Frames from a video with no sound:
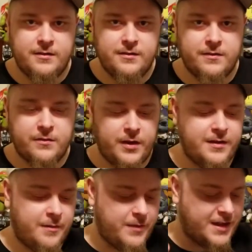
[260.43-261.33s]
So we
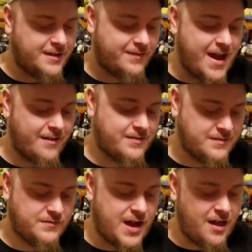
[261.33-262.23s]
ended up making thousands
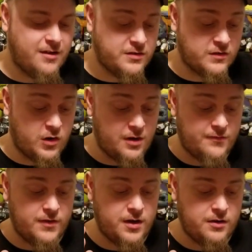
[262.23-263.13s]
of dollars off
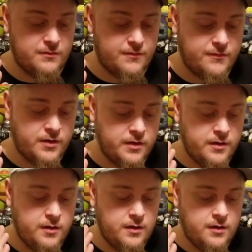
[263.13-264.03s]
of
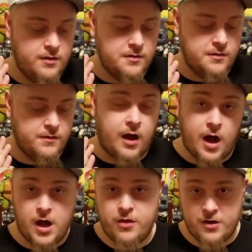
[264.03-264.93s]
the
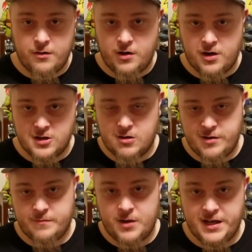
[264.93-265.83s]
other
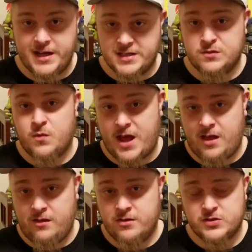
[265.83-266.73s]
country's money as
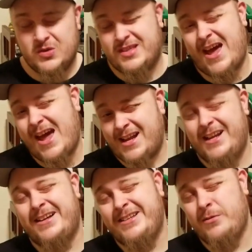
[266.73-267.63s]
well. So
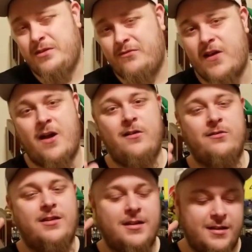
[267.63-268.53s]
technically we
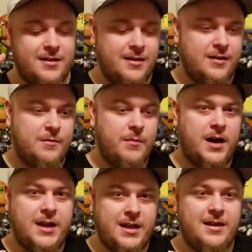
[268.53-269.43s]
found
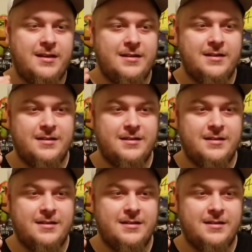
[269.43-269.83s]
money,